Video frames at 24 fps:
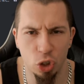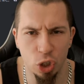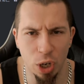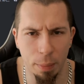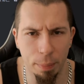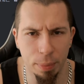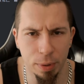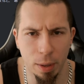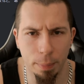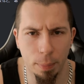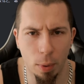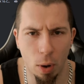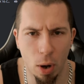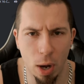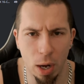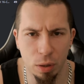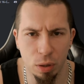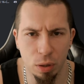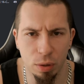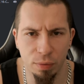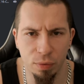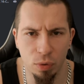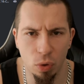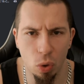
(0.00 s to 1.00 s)
Jump in the
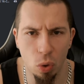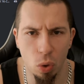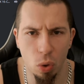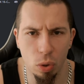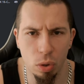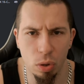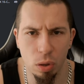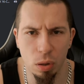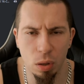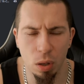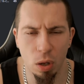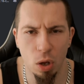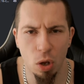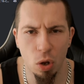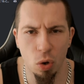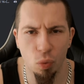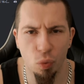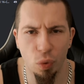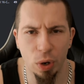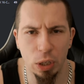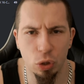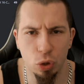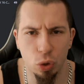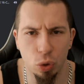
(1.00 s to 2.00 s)
BIOS, of course.
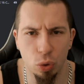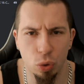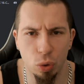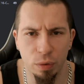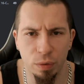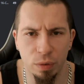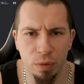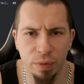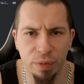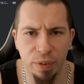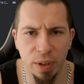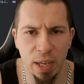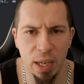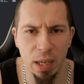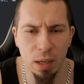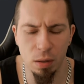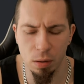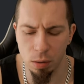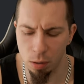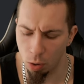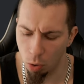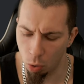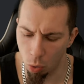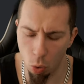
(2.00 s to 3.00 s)
Retune
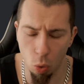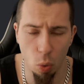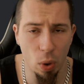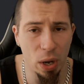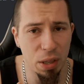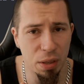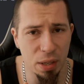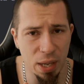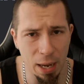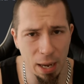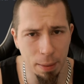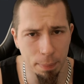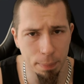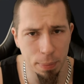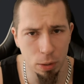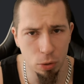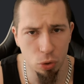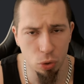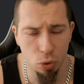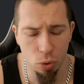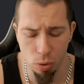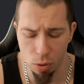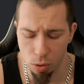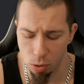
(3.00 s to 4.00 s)
things. Always take
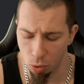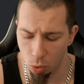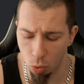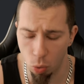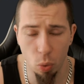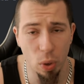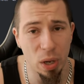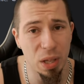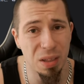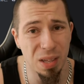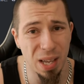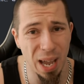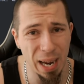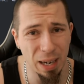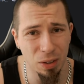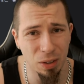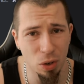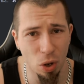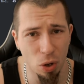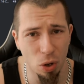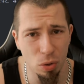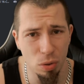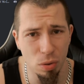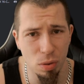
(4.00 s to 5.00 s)
pictures. Always take
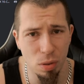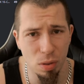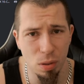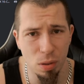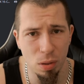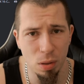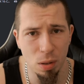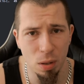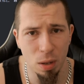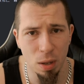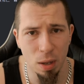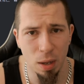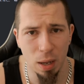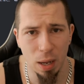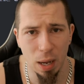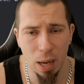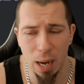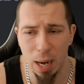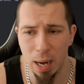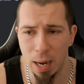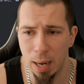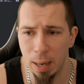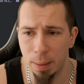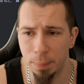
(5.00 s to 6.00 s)
notes.
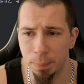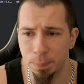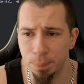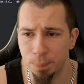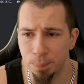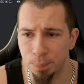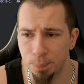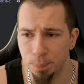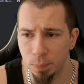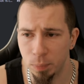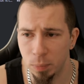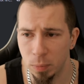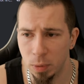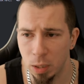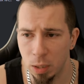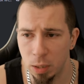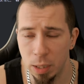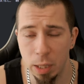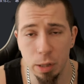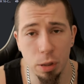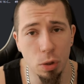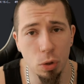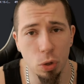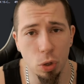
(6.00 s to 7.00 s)

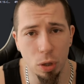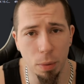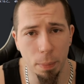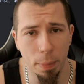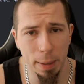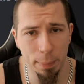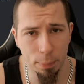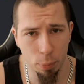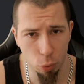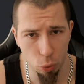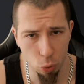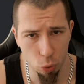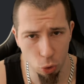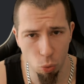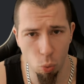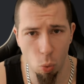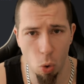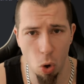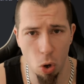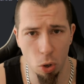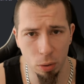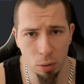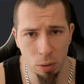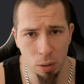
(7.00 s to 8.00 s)
Listen to the people you
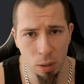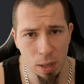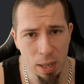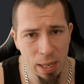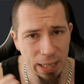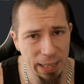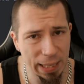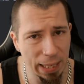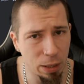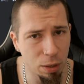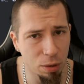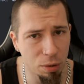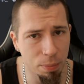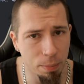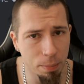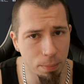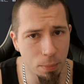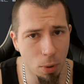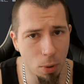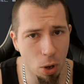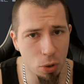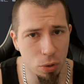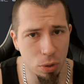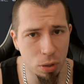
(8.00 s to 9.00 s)
want. Get as
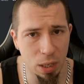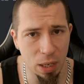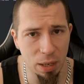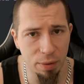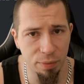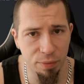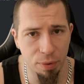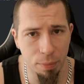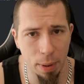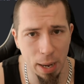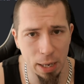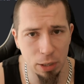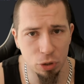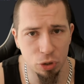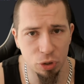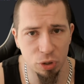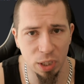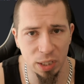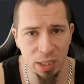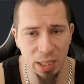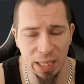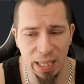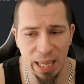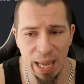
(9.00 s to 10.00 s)
most information
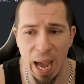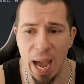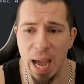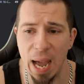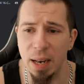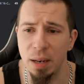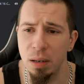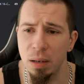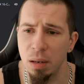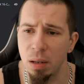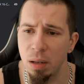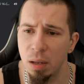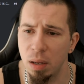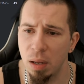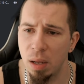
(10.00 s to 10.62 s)
that you can.